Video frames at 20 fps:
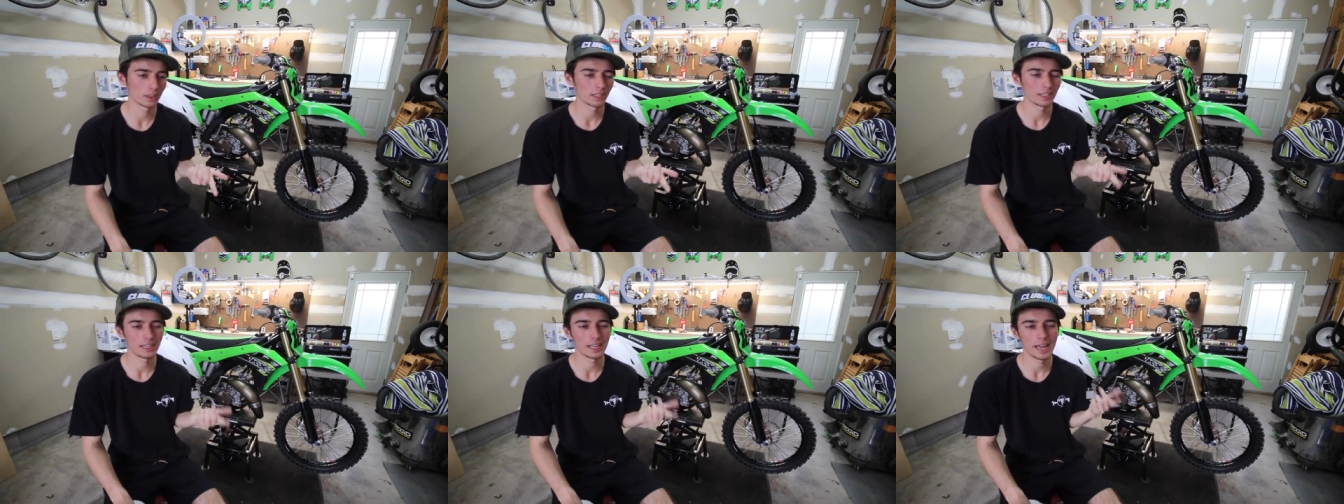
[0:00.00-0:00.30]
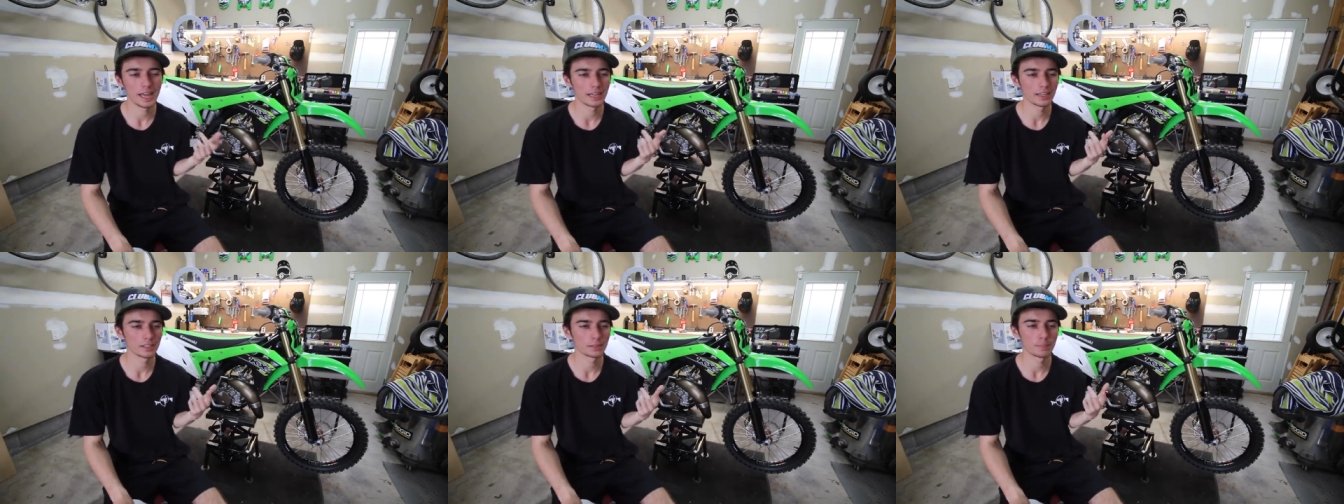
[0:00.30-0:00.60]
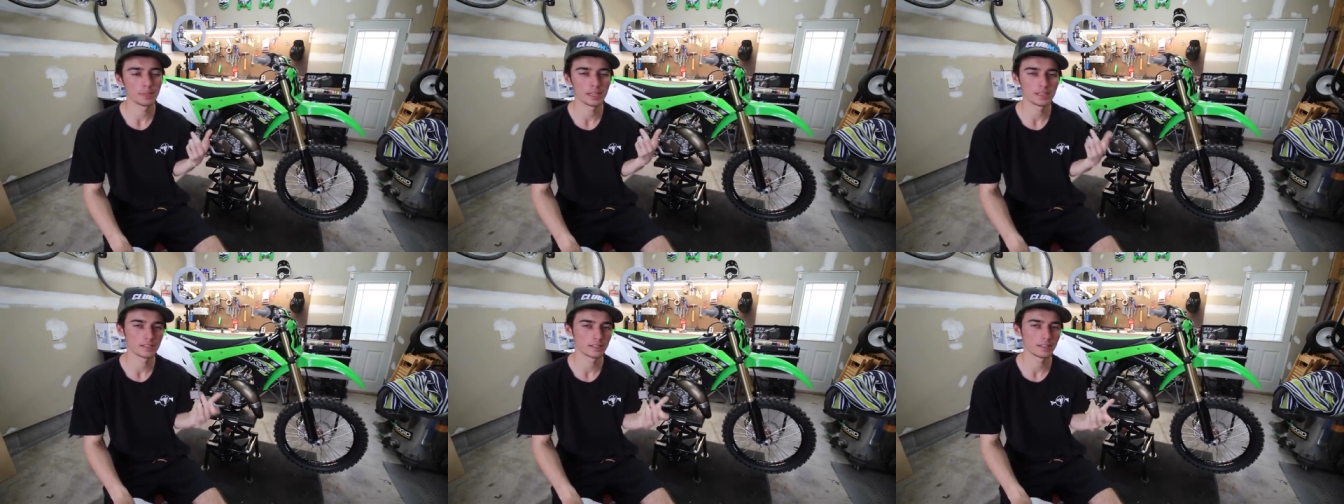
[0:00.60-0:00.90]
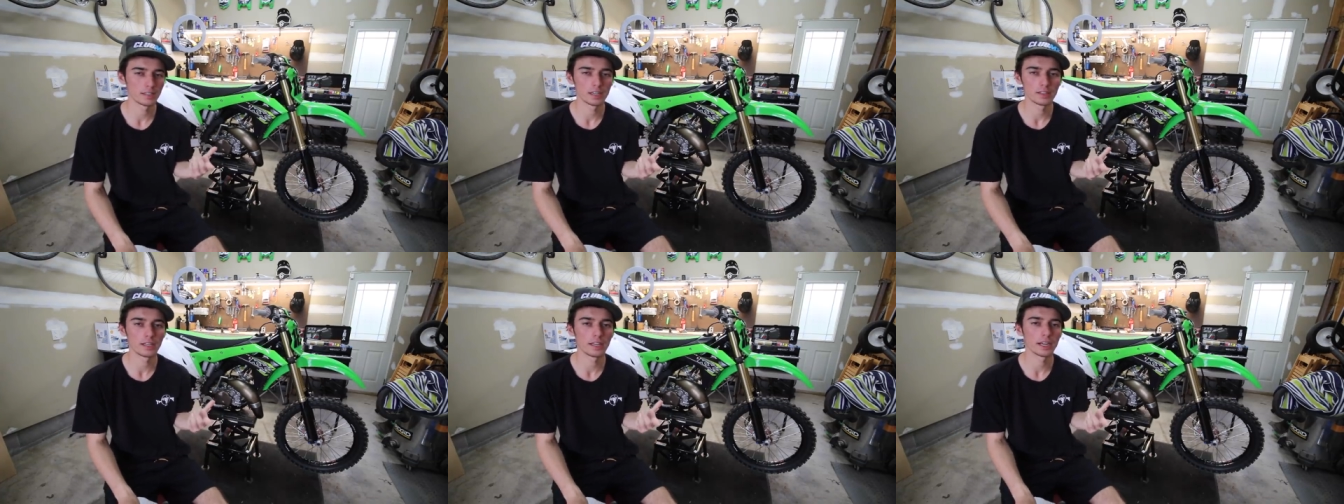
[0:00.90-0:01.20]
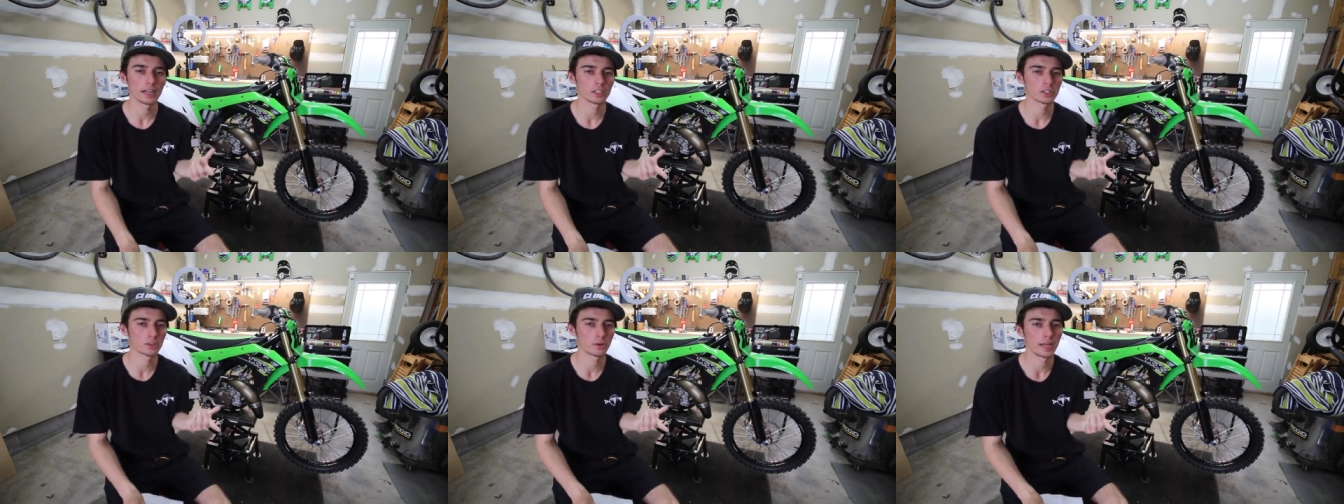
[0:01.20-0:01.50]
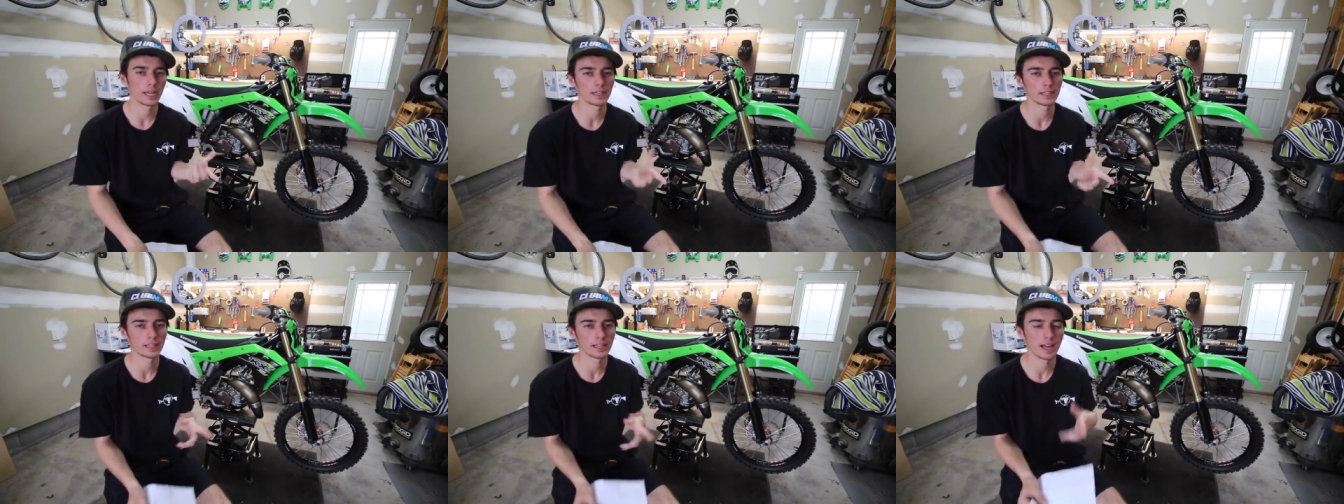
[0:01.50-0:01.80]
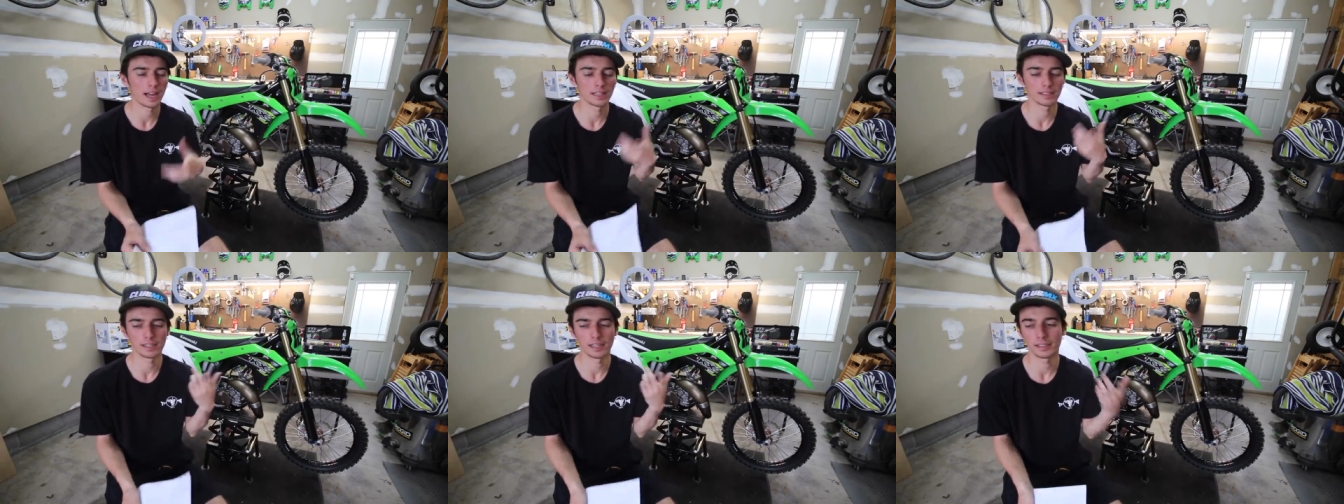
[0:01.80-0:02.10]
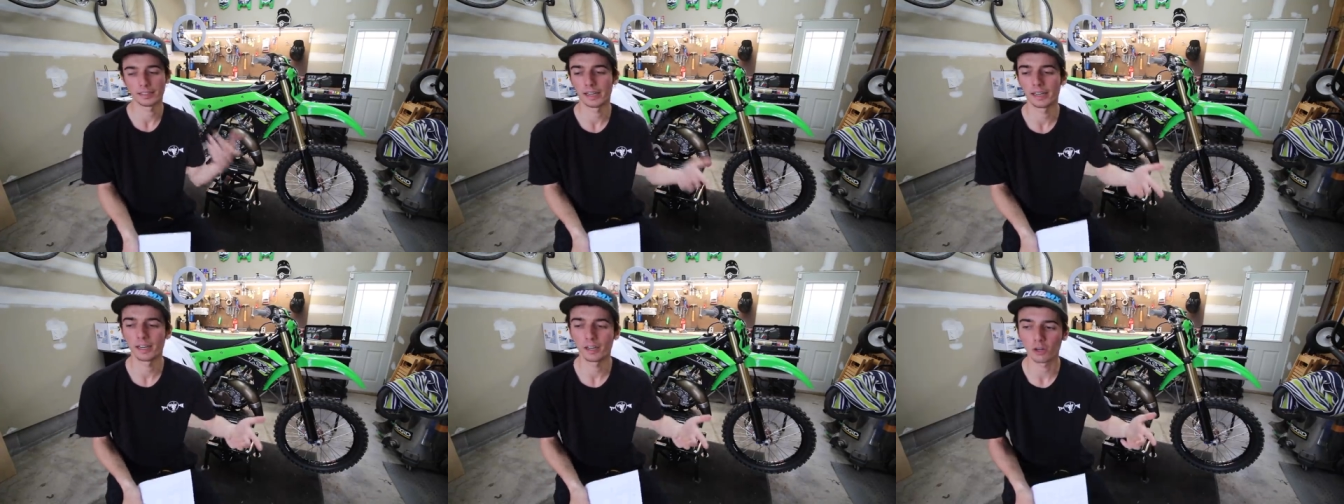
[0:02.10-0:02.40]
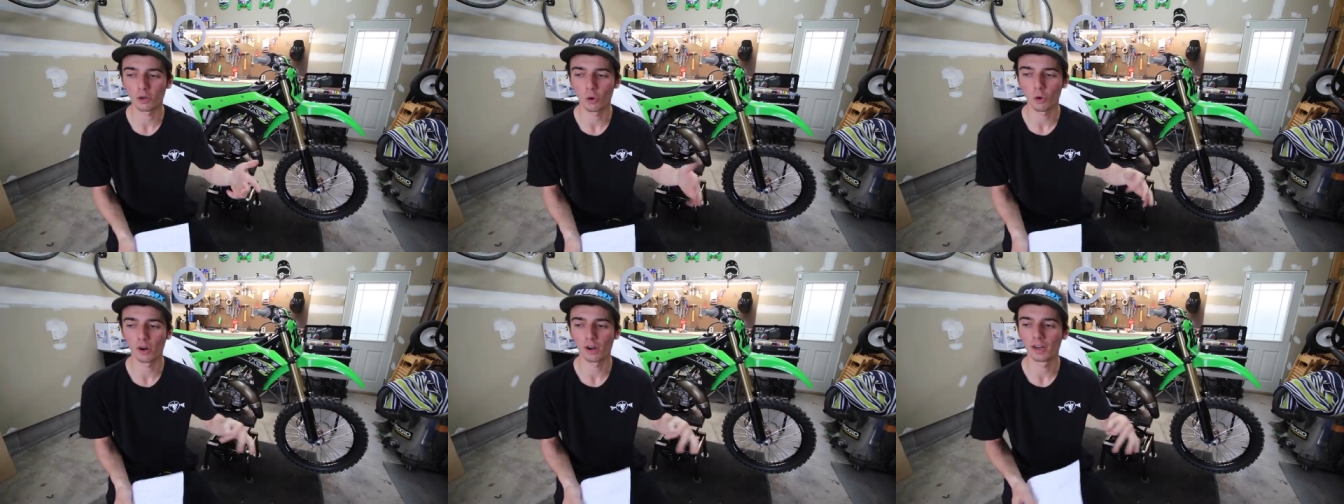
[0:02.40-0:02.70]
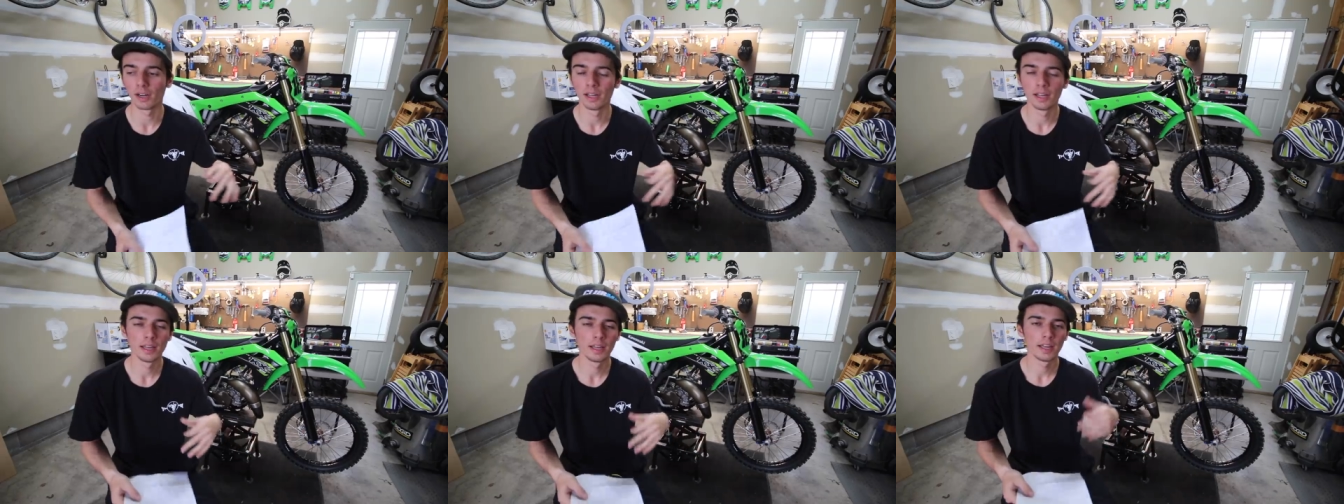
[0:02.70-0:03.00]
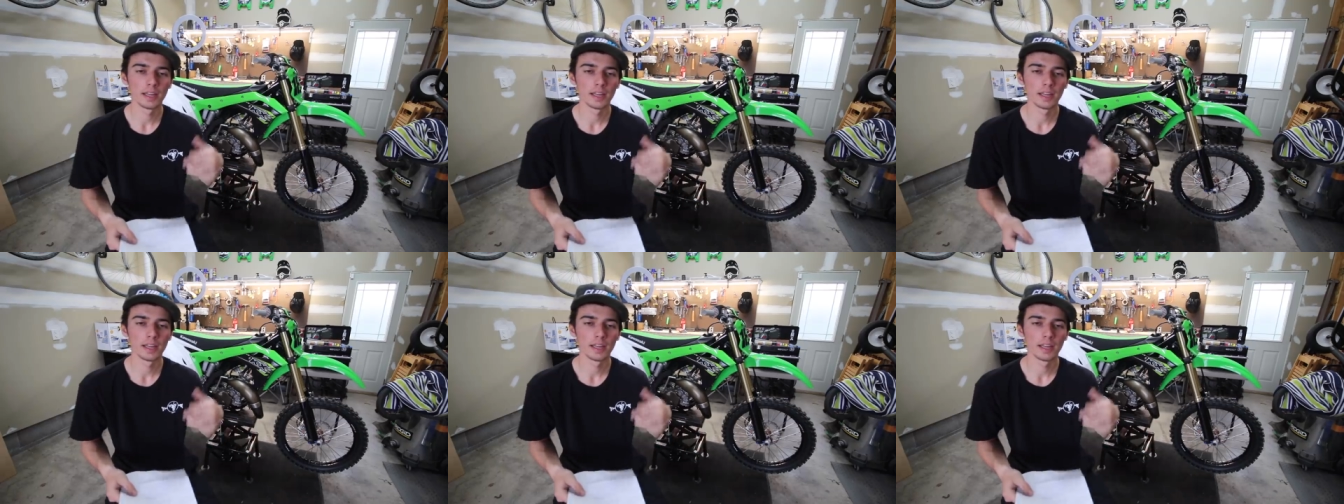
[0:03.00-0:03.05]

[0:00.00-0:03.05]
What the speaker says: and then he had his piston in there, so I had to contact Eric Gore,